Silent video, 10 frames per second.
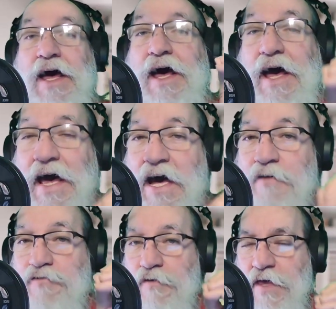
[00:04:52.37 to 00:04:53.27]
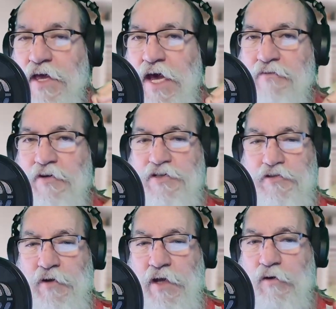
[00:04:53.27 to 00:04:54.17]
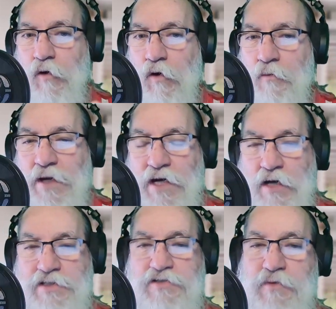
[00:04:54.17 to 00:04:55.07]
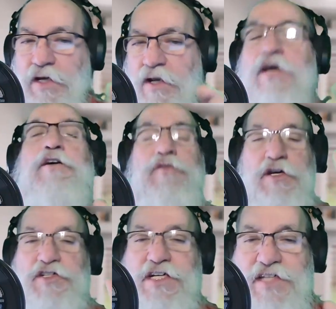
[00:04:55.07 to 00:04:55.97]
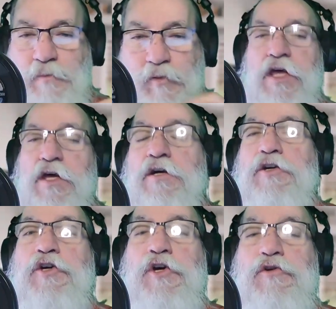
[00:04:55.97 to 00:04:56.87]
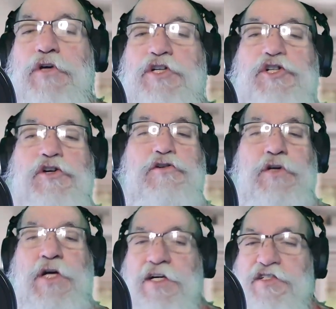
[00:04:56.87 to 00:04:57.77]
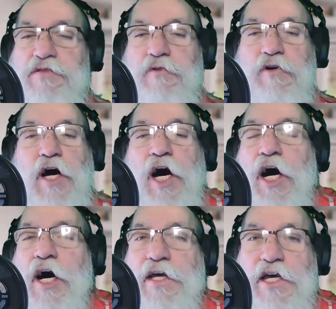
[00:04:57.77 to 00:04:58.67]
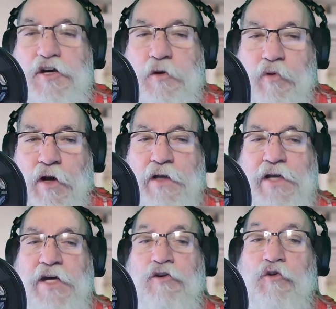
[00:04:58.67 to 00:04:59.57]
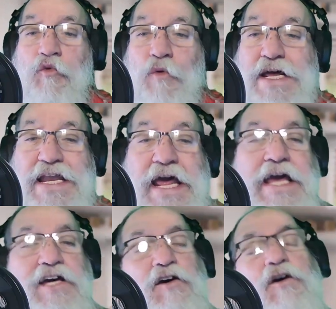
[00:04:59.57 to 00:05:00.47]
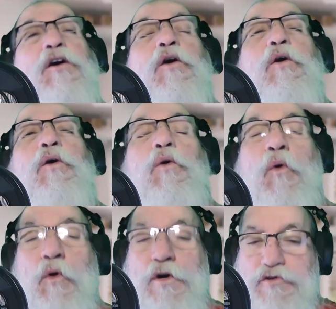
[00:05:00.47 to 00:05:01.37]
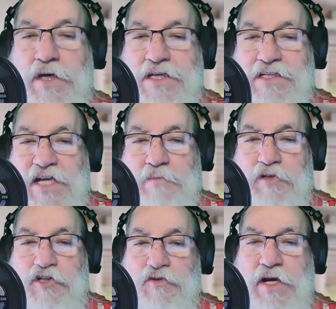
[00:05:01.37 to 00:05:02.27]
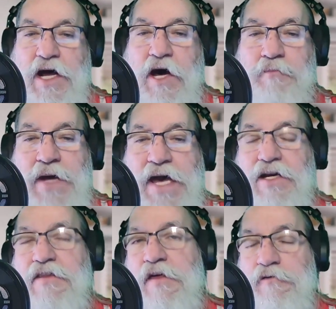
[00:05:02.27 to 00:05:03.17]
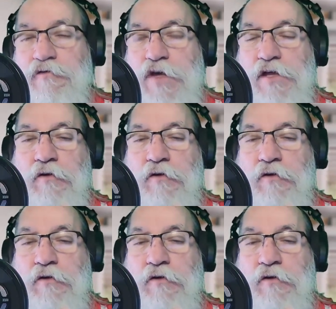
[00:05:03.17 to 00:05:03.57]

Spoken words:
after they have it, because they're like, oh my God, this is what I got. Here's an example. You could show your customer hugging your product and grinning, or you could demonstrate how badly they feel